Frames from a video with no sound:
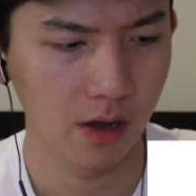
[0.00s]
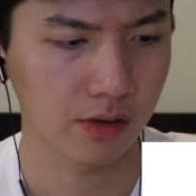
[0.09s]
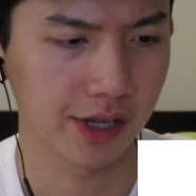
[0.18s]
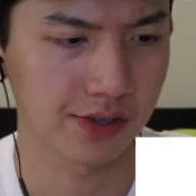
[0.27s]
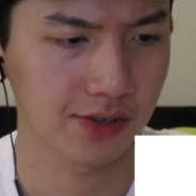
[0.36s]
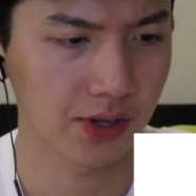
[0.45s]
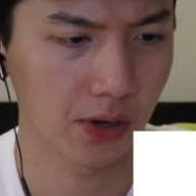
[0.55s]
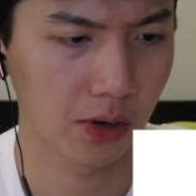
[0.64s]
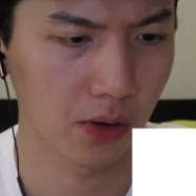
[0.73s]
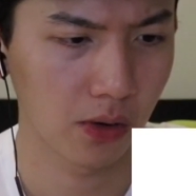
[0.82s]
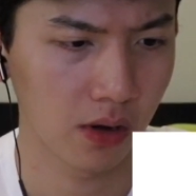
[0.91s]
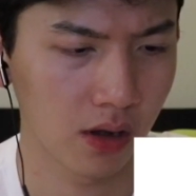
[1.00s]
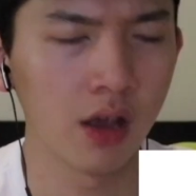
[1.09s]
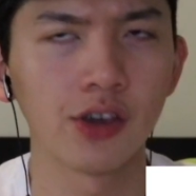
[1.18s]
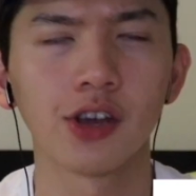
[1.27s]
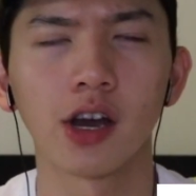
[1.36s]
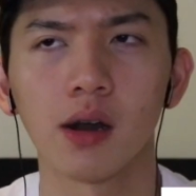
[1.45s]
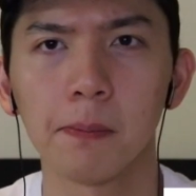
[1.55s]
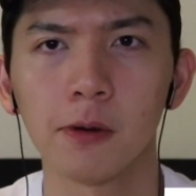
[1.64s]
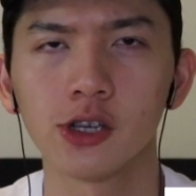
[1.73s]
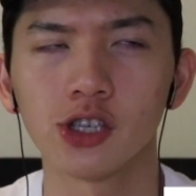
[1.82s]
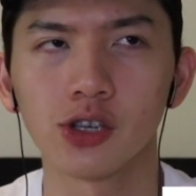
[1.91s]
Okay, so you gotta
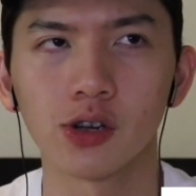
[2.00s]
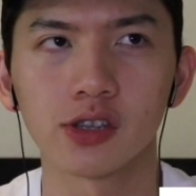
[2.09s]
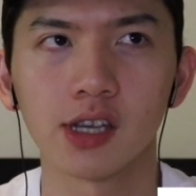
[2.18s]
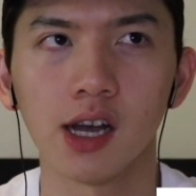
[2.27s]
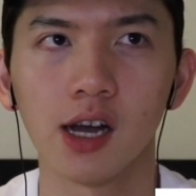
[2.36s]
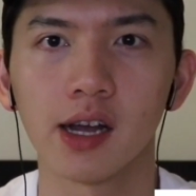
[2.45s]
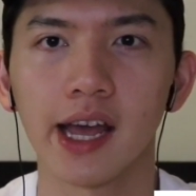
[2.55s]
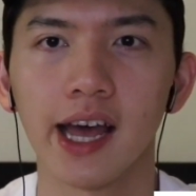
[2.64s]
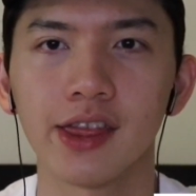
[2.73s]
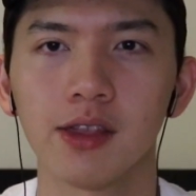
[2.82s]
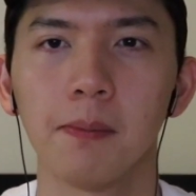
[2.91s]
put your tongue at the